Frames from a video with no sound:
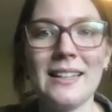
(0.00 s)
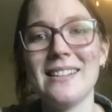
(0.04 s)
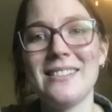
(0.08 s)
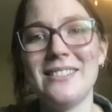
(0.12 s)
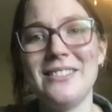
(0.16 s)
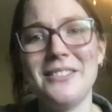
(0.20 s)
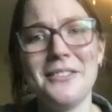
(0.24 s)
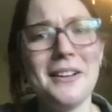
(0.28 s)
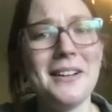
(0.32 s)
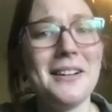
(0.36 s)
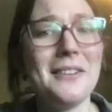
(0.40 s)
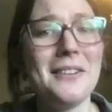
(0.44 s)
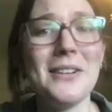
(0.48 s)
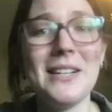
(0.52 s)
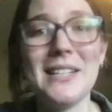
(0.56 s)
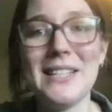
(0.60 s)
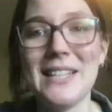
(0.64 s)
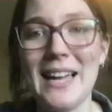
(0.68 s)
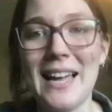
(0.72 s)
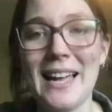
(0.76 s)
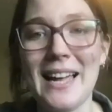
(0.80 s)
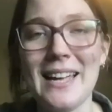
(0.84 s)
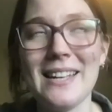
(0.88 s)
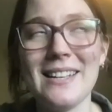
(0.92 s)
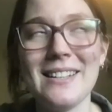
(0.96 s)
Not every
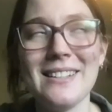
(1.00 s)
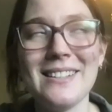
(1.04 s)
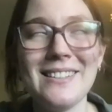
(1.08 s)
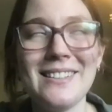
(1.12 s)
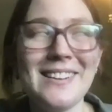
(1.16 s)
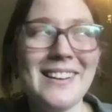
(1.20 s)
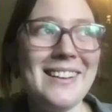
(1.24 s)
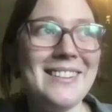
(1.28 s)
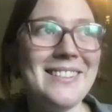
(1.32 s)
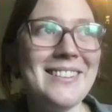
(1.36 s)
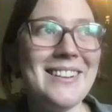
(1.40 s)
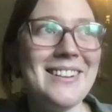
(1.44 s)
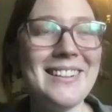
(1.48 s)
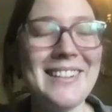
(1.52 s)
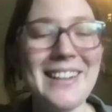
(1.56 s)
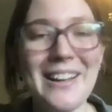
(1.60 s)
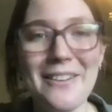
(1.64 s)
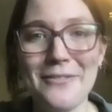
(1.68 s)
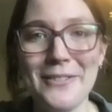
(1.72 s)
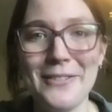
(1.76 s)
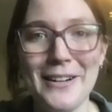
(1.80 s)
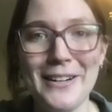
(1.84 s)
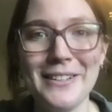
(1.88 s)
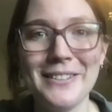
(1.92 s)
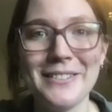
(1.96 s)
day, and not
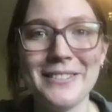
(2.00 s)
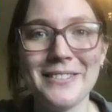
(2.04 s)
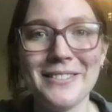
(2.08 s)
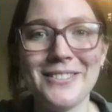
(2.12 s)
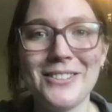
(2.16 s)
never.